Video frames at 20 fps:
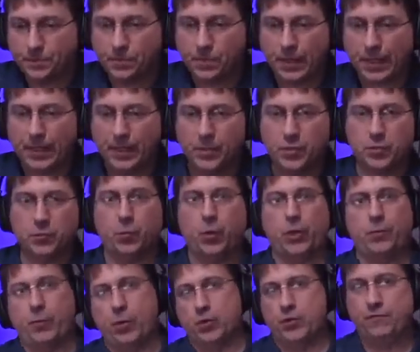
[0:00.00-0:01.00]
is one
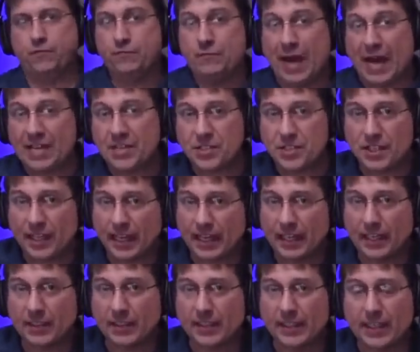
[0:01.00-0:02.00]
of the most
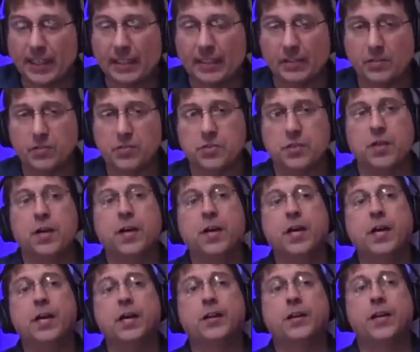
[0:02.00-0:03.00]
fascinating things
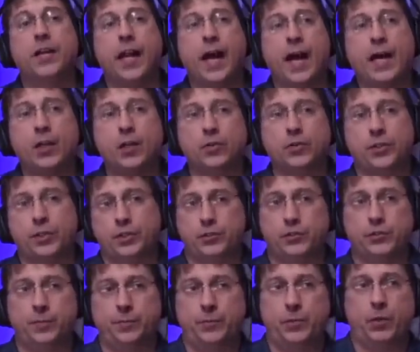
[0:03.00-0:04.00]
that I learned in
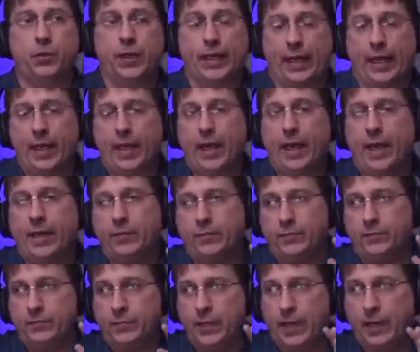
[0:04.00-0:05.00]
crypto. Like I
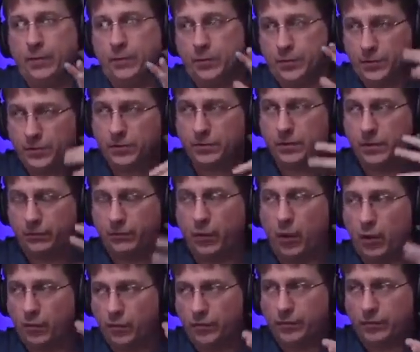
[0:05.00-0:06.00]
was
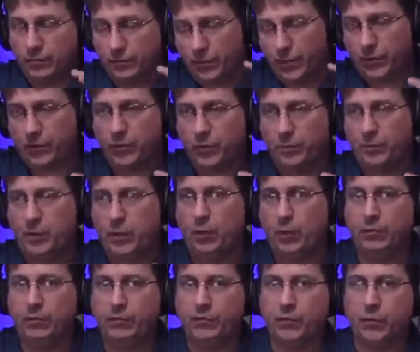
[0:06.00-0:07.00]
involved with
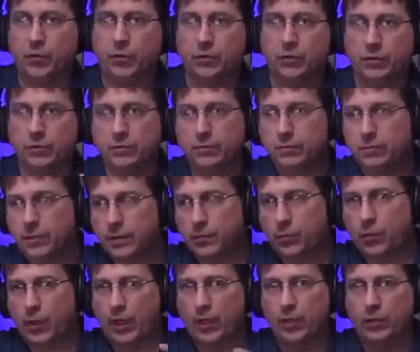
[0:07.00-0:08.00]
crypto for
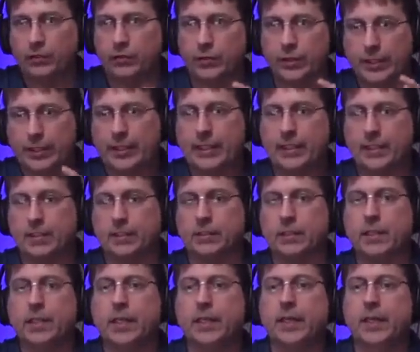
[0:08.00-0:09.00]
well over a year
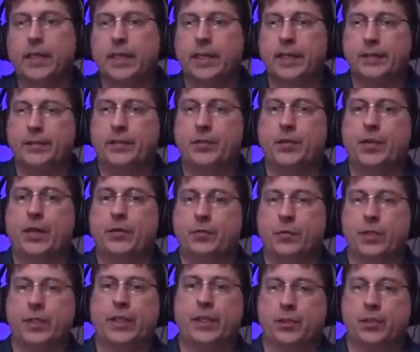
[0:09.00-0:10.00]
until I
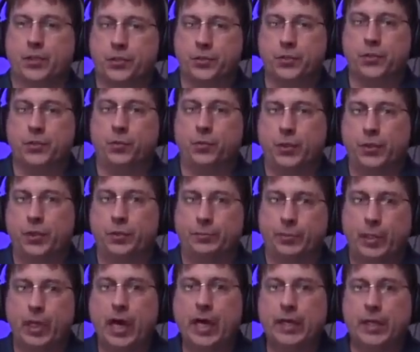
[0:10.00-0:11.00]
really understood what the
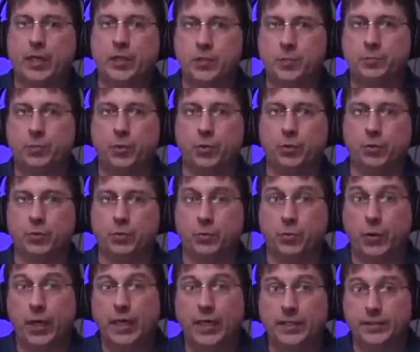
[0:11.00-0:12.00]
block explorer
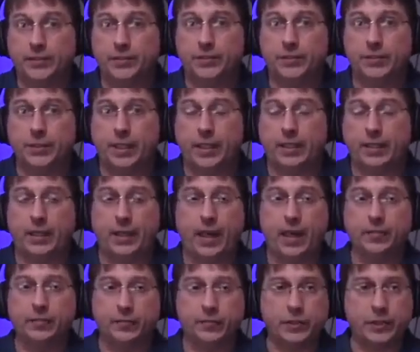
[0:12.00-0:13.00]
was. And
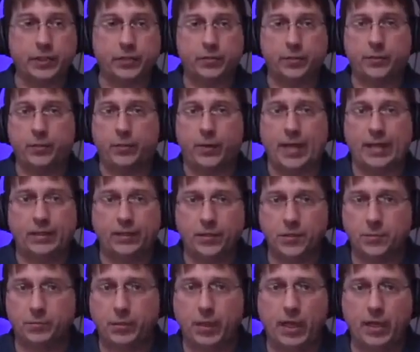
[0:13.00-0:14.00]
every crypto out there has a
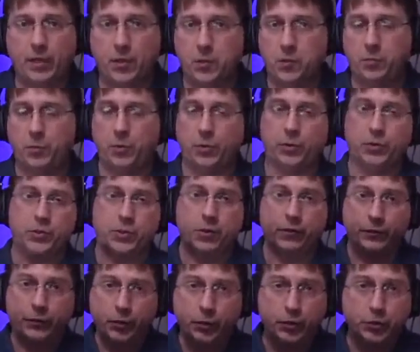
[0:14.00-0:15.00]
block explorer. So if
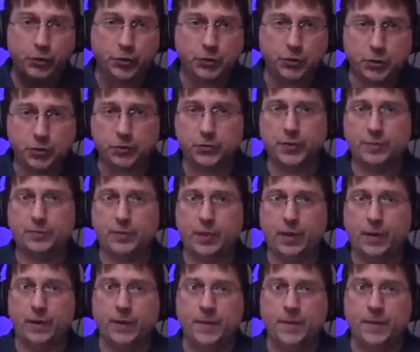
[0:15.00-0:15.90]
you're new to crypto